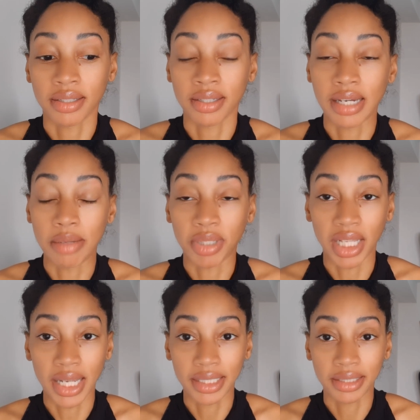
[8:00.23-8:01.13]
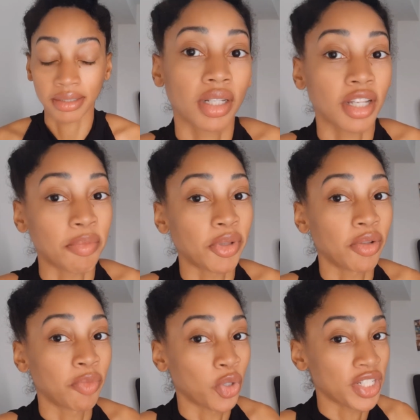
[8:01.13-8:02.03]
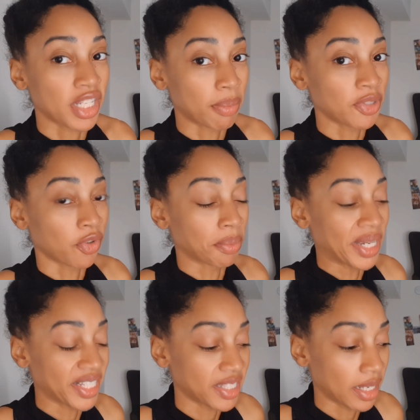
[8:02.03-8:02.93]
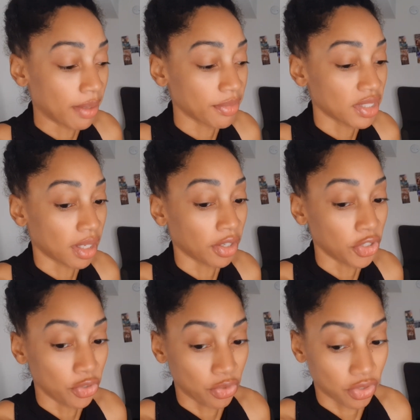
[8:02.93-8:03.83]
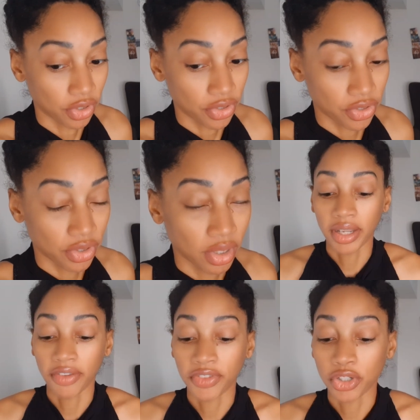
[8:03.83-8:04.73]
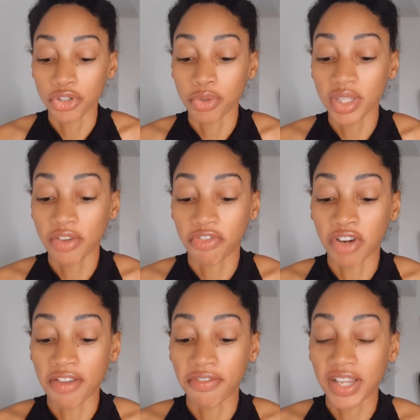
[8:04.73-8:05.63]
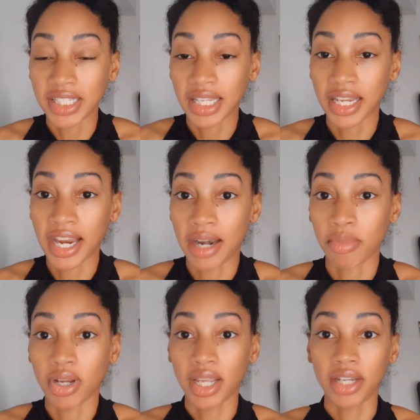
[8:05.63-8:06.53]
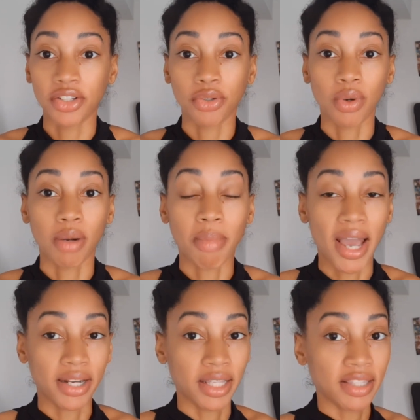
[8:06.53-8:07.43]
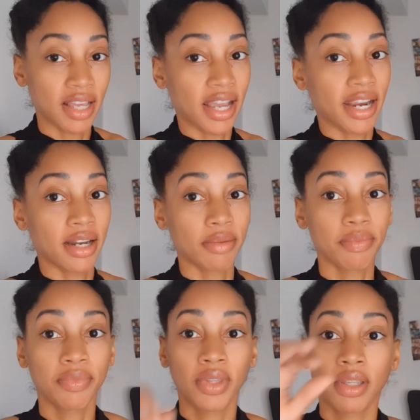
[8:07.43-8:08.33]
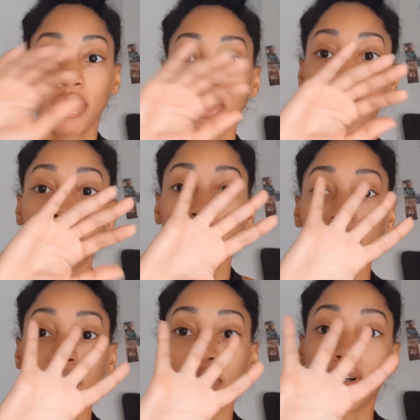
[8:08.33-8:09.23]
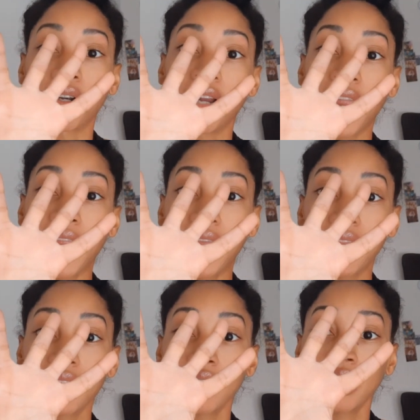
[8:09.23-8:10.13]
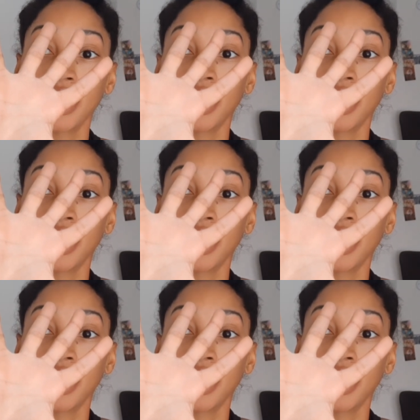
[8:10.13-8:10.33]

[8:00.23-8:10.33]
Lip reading: stabilized. A couple more tips for my Samsung users. If you're doing the front-facing camera and you are modeling the item, you can put up your hand